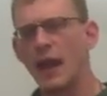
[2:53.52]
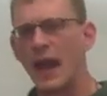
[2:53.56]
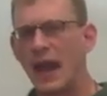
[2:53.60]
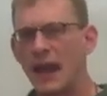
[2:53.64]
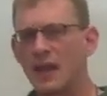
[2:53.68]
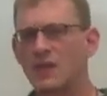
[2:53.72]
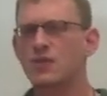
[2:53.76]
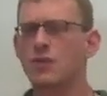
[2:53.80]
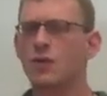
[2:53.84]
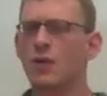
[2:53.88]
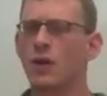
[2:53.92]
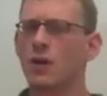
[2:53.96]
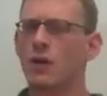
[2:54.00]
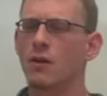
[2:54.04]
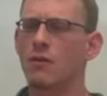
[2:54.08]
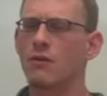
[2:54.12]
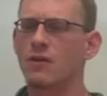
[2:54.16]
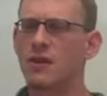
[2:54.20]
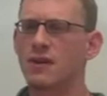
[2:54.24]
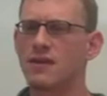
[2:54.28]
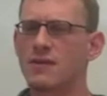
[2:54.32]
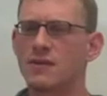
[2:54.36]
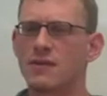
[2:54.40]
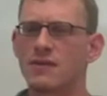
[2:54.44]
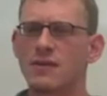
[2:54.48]
external
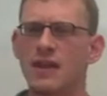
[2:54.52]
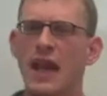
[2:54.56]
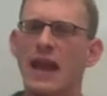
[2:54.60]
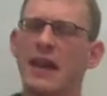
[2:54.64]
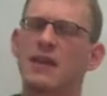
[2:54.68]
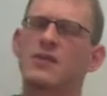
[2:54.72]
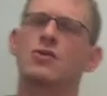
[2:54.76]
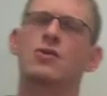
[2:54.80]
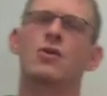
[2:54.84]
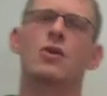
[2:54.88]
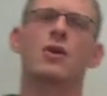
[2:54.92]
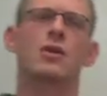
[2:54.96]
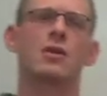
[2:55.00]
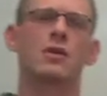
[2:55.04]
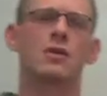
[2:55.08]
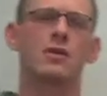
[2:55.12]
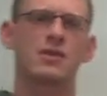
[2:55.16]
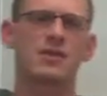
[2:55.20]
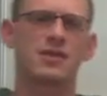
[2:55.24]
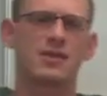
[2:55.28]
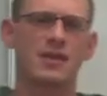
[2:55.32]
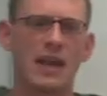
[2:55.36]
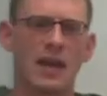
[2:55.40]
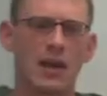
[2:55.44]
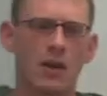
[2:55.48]
reasons, external
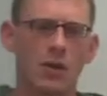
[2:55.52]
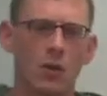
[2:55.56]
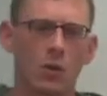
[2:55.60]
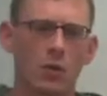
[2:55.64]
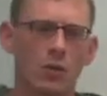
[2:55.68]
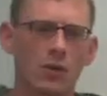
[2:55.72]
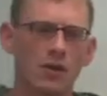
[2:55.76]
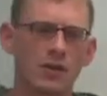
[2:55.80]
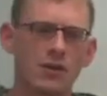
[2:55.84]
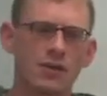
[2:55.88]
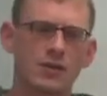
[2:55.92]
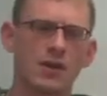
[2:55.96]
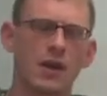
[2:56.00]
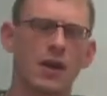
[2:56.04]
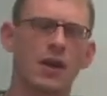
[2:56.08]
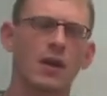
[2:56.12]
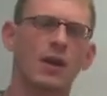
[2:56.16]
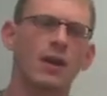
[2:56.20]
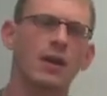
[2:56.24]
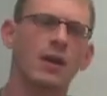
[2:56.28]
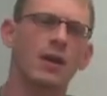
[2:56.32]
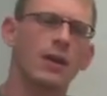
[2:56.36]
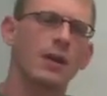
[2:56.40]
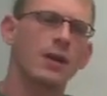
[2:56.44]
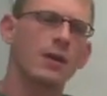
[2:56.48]
stakeholders.
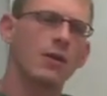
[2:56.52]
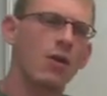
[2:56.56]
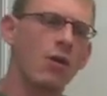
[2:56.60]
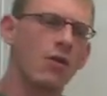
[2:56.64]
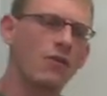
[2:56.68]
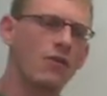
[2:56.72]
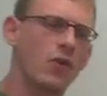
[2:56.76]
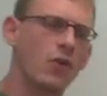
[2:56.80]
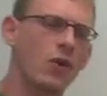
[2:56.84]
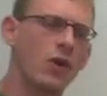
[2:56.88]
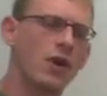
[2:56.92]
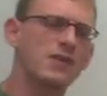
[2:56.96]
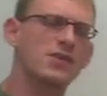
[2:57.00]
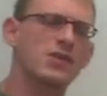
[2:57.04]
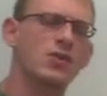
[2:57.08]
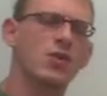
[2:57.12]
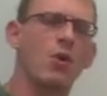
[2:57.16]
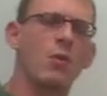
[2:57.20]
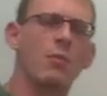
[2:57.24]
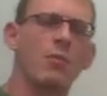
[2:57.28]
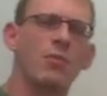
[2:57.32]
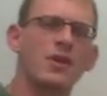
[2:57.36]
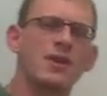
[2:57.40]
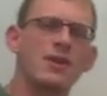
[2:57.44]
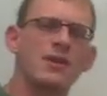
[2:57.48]
Of course,
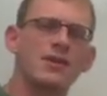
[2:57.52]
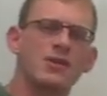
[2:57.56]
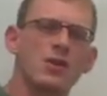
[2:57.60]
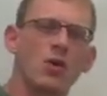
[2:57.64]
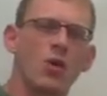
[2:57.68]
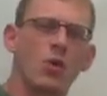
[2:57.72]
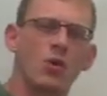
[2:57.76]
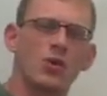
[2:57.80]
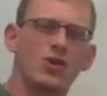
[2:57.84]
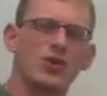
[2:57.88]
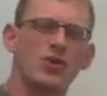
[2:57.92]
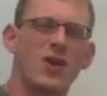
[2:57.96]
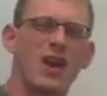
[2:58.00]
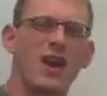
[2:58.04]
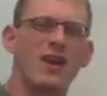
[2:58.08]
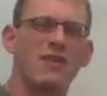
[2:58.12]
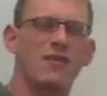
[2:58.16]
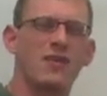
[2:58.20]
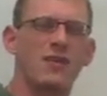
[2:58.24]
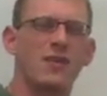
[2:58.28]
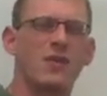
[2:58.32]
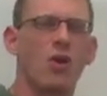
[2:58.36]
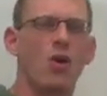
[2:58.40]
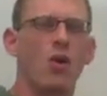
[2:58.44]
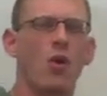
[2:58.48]
companies also
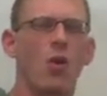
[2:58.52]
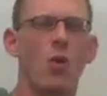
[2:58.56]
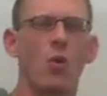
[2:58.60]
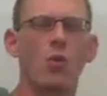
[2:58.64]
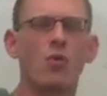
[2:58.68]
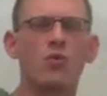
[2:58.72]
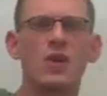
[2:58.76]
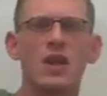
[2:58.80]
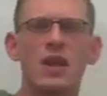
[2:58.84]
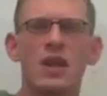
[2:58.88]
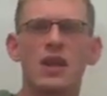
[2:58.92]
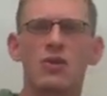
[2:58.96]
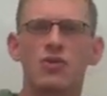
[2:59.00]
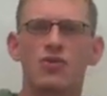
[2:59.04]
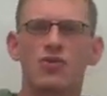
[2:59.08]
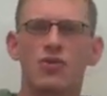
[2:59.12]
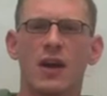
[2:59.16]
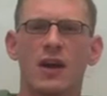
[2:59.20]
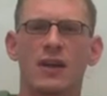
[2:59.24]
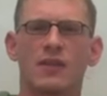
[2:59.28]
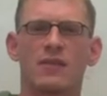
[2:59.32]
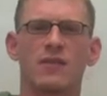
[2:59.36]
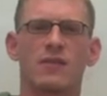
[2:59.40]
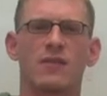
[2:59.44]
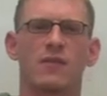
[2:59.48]
have an own
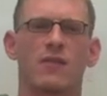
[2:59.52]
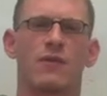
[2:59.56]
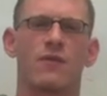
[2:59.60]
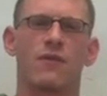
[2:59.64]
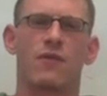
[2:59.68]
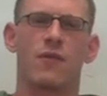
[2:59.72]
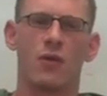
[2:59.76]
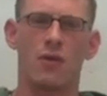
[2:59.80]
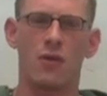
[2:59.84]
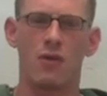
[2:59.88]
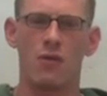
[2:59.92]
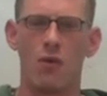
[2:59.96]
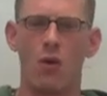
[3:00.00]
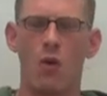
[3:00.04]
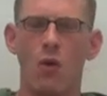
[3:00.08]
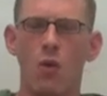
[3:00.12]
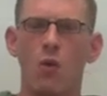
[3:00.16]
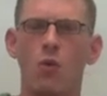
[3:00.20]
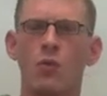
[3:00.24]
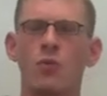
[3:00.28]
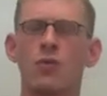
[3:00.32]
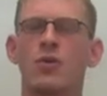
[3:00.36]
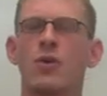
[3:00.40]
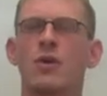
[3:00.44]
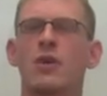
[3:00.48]
interest for their
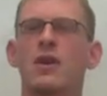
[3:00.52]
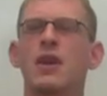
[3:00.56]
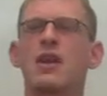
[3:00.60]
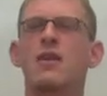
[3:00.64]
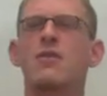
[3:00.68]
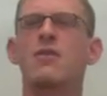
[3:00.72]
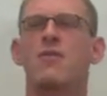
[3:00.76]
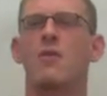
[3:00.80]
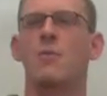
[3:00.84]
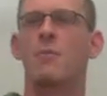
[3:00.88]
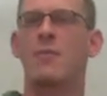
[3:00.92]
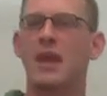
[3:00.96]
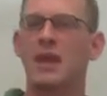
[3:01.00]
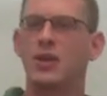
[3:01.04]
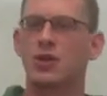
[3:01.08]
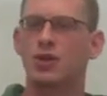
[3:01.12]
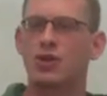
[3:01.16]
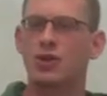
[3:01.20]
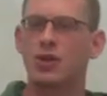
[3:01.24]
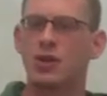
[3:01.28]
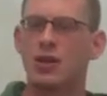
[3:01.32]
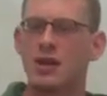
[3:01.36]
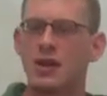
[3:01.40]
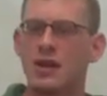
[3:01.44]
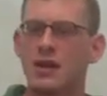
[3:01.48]
own
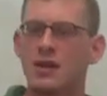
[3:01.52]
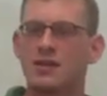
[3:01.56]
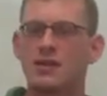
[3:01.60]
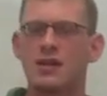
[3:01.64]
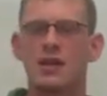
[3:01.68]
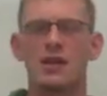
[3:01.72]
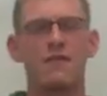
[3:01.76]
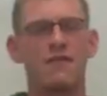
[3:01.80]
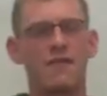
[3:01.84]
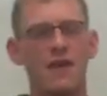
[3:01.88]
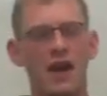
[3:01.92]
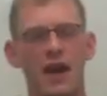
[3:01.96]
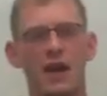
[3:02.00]
information needs. If